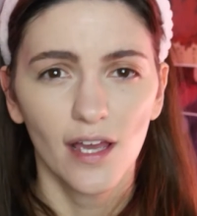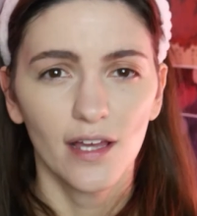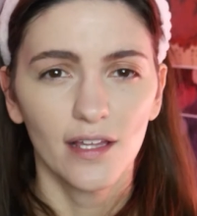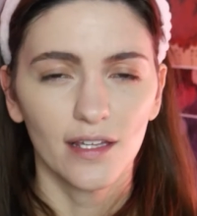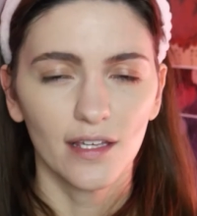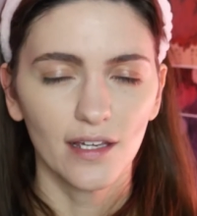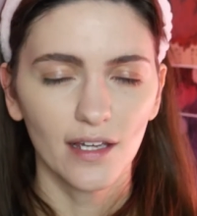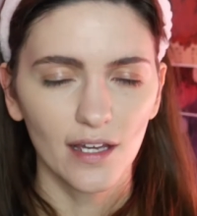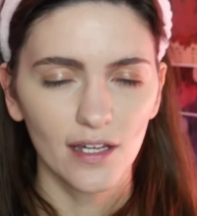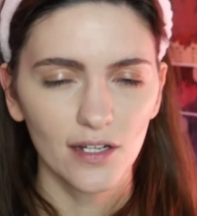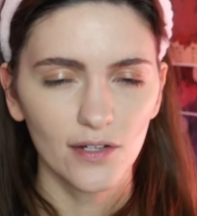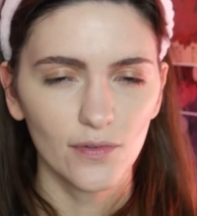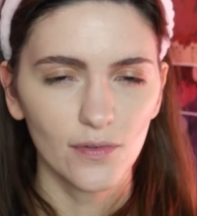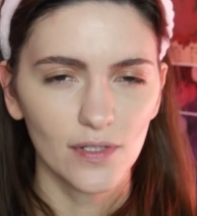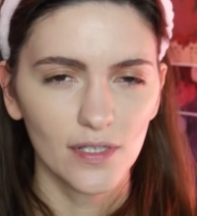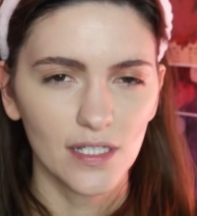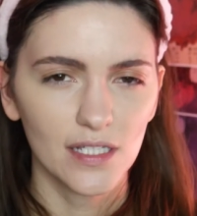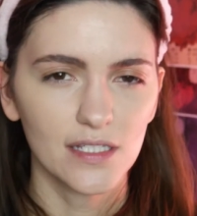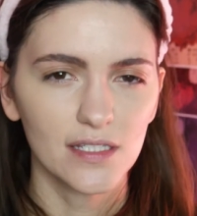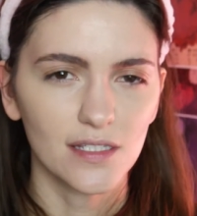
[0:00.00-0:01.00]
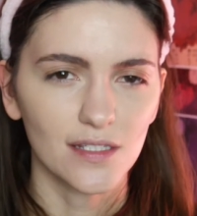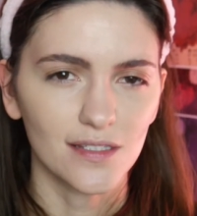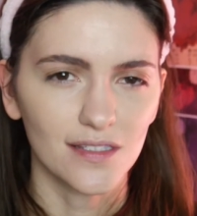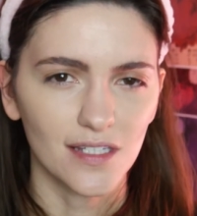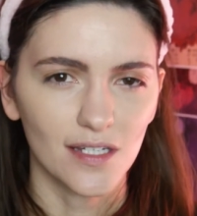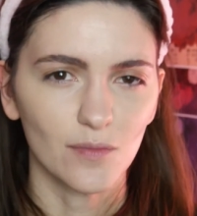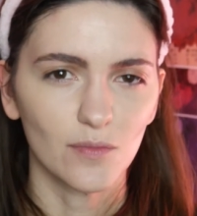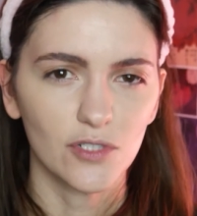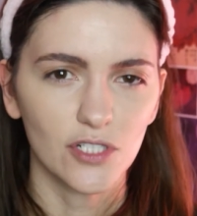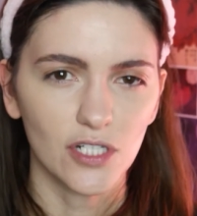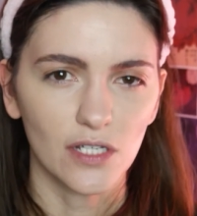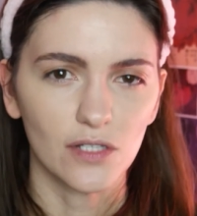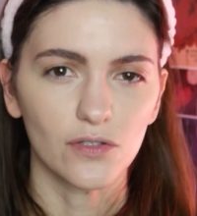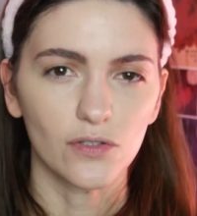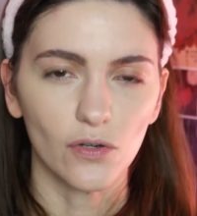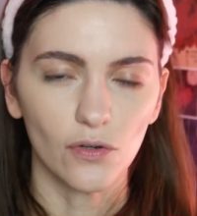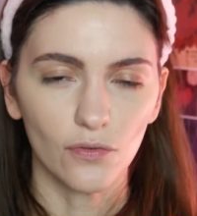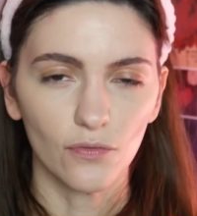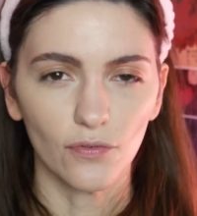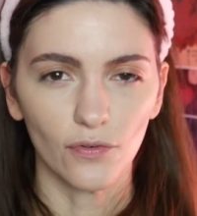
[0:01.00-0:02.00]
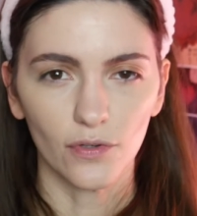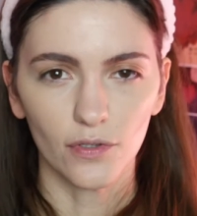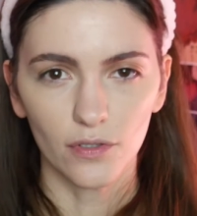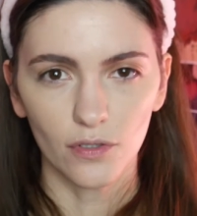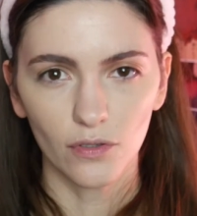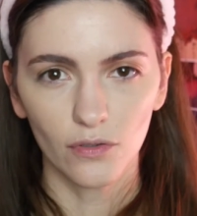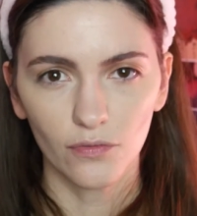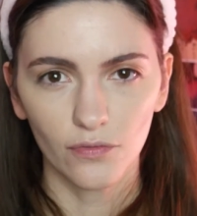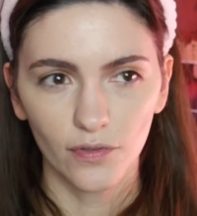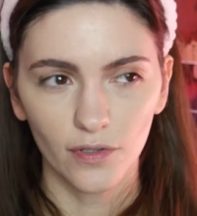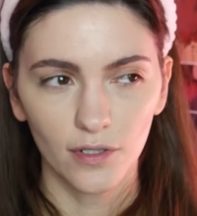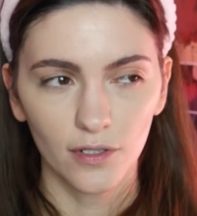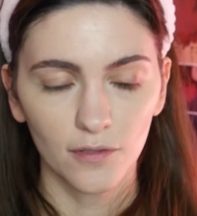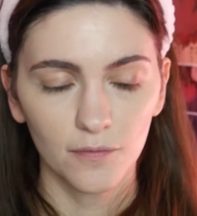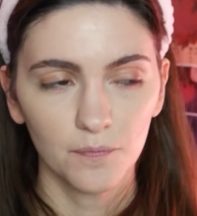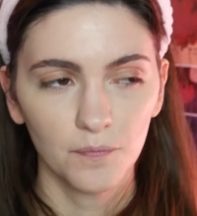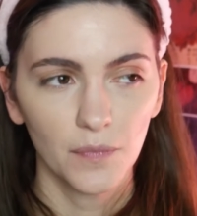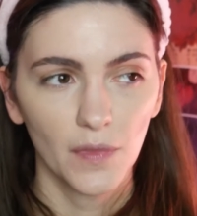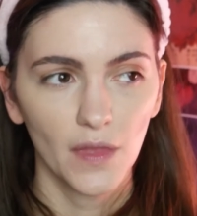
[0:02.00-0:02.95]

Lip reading: They kind of release the same shades over and over.